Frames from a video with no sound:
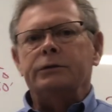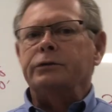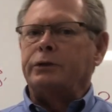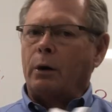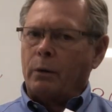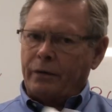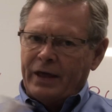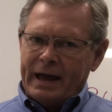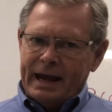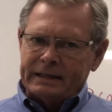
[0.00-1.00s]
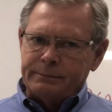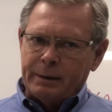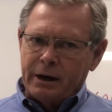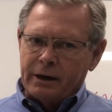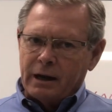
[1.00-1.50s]
So that has a
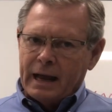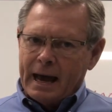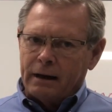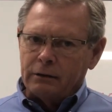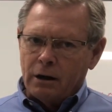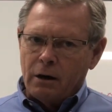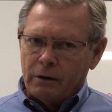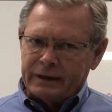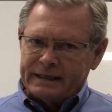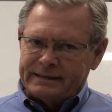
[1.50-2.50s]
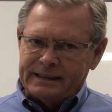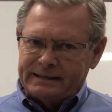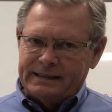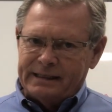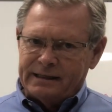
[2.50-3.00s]
bearing on how long that
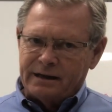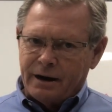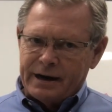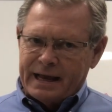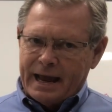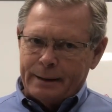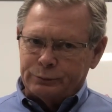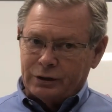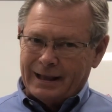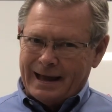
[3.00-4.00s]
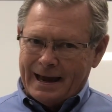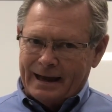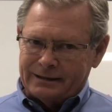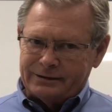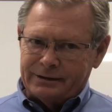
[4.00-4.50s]
60 to 90 amps
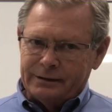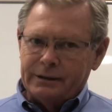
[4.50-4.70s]
last.